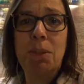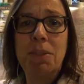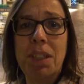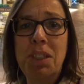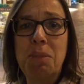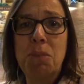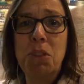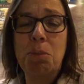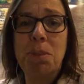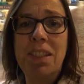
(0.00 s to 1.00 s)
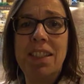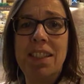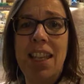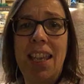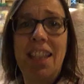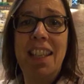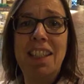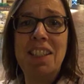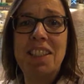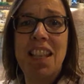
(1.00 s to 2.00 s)
We've done some shopping today
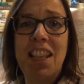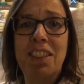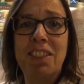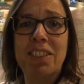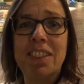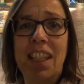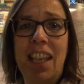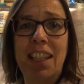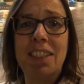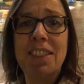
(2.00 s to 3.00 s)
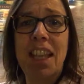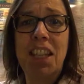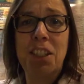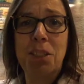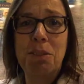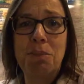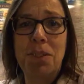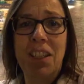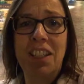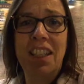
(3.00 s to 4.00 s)
in the sales and had a lot of
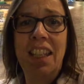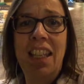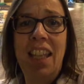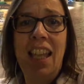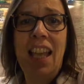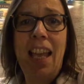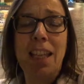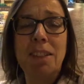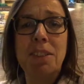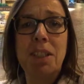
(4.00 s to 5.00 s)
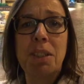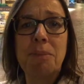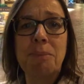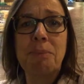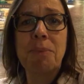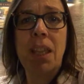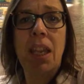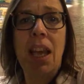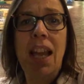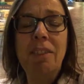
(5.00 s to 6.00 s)
fun. And
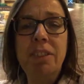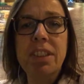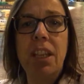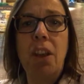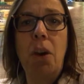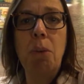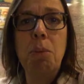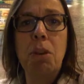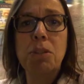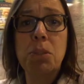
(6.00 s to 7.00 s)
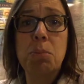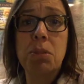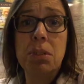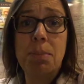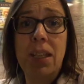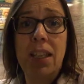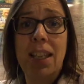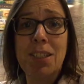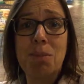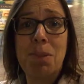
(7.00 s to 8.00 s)
I haven't done a whole lot towards my
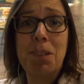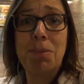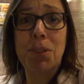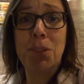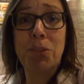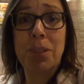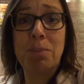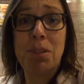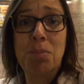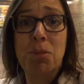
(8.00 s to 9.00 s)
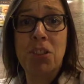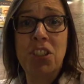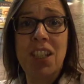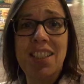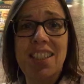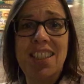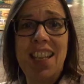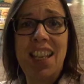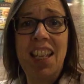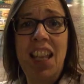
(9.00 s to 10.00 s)
extra money for Christmas project
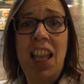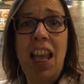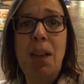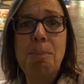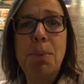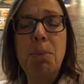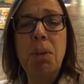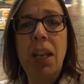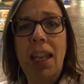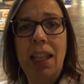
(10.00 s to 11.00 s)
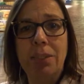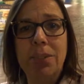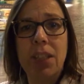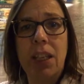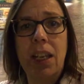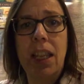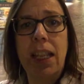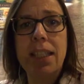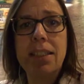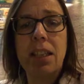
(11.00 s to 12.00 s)
today. But what I have done
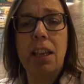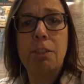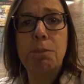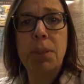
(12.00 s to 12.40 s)
is I